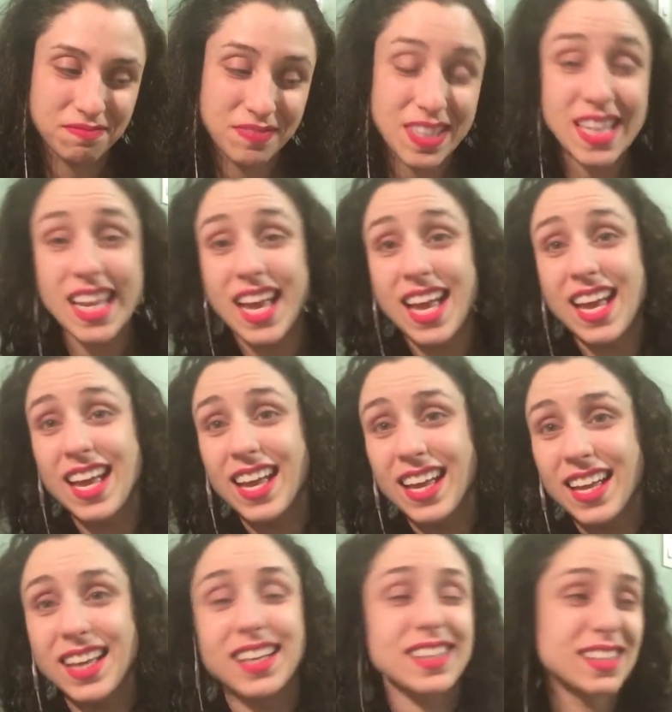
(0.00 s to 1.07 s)

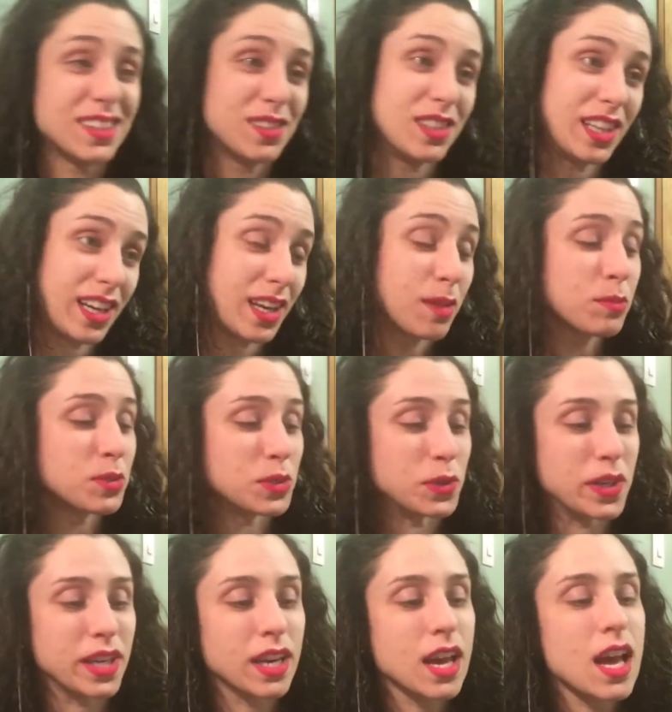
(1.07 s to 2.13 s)
Yay! Like I'm
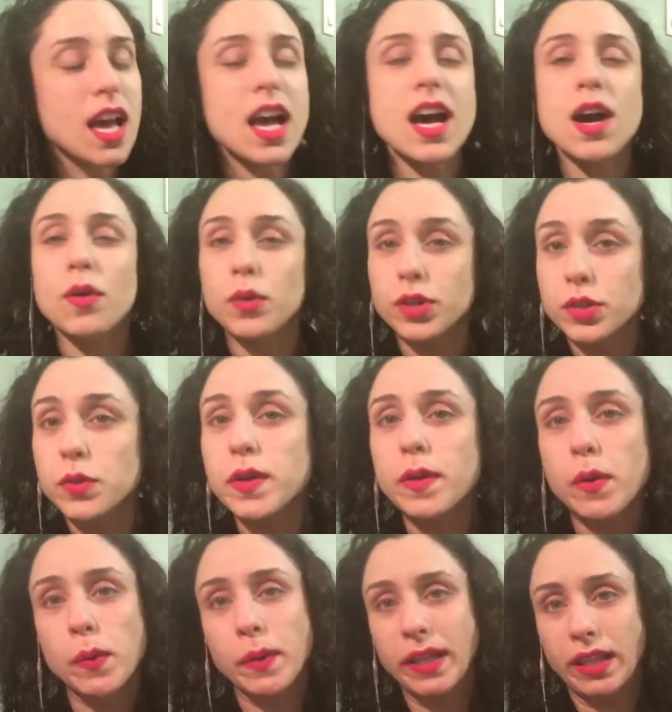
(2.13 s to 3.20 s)
doing. We're doing
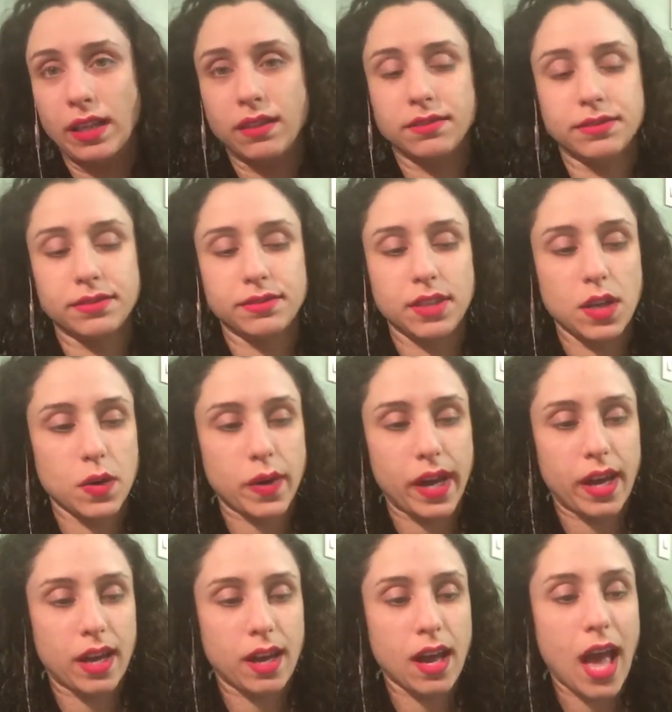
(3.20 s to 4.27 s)
what we love,
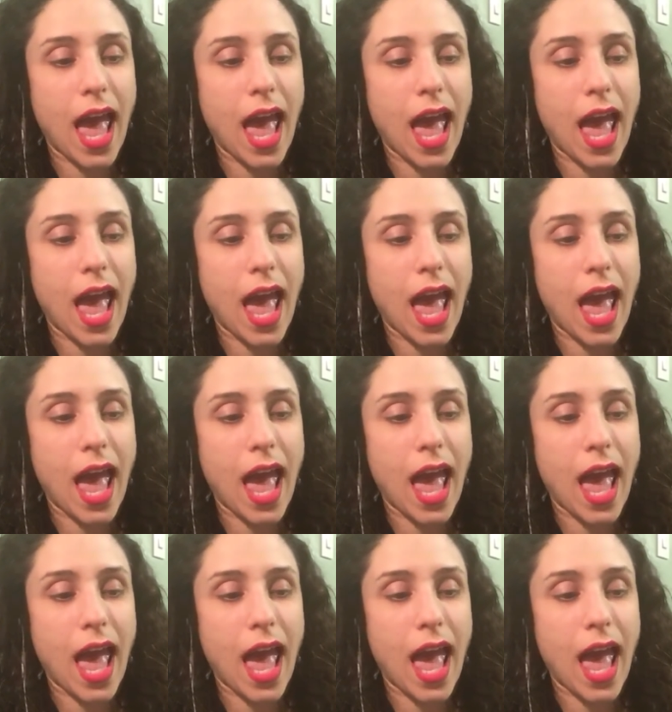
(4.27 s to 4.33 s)
okay?